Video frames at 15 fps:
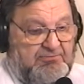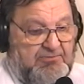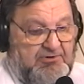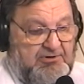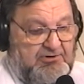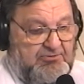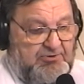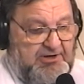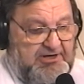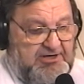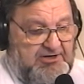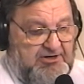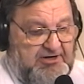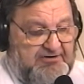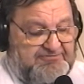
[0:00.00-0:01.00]
we
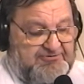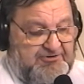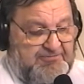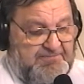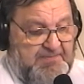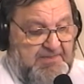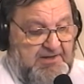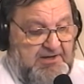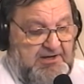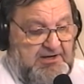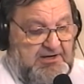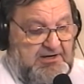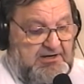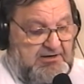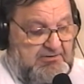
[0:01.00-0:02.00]
can offer
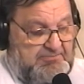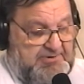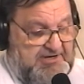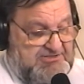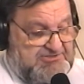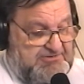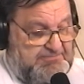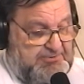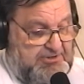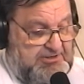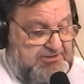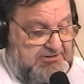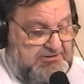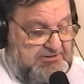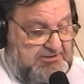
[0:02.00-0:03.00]
based
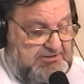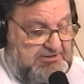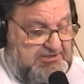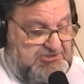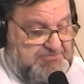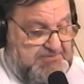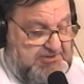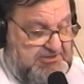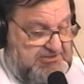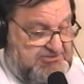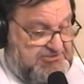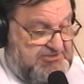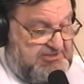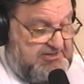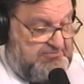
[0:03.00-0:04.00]
upon the
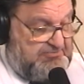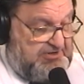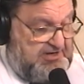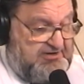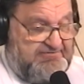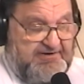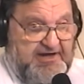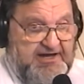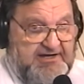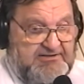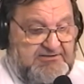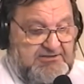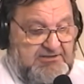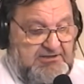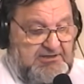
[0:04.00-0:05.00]
experience that we have had
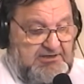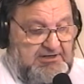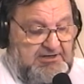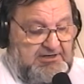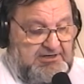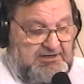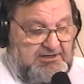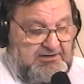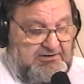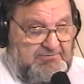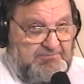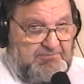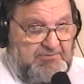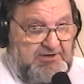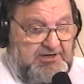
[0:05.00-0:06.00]

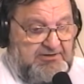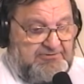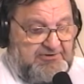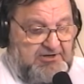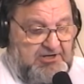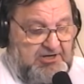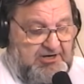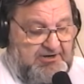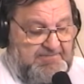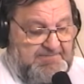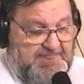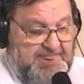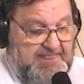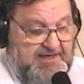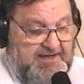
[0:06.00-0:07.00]
in the law
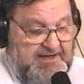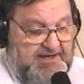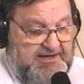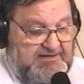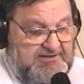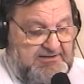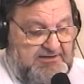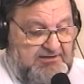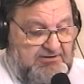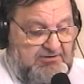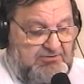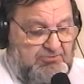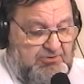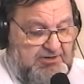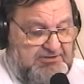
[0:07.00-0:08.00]
and
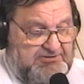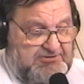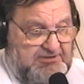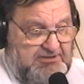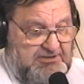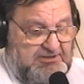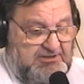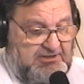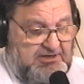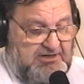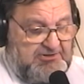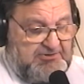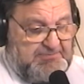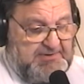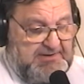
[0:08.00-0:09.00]
what
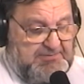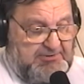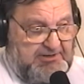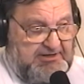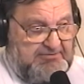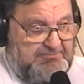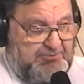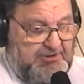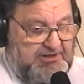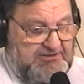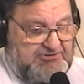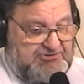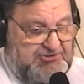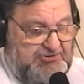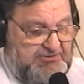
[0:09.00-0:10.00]
other people have brought
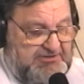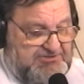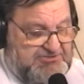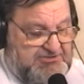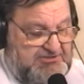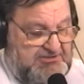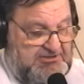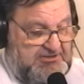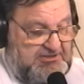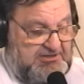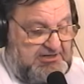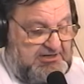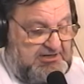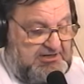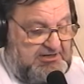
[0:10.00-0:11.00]
to us.
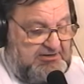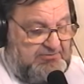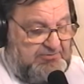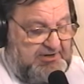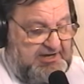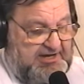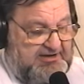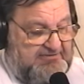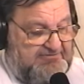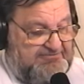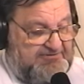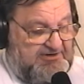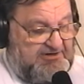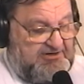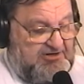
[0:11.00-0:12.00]
We have
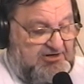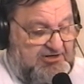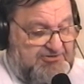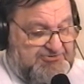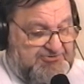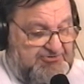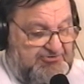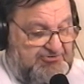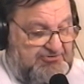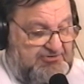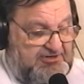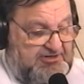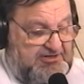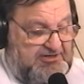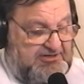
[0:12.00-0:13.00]
also
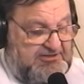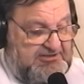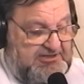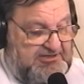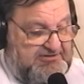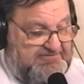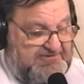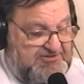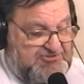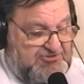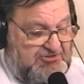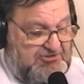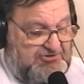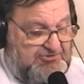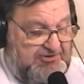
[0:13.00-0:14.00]
an
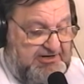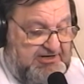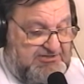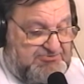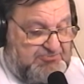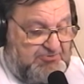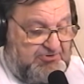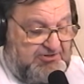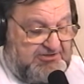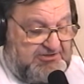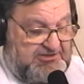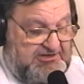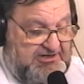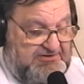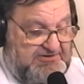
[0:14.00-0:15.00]
individual who has worked
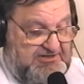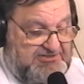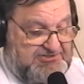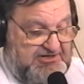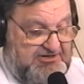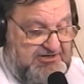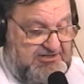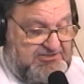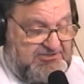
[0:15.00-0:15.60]
in these areas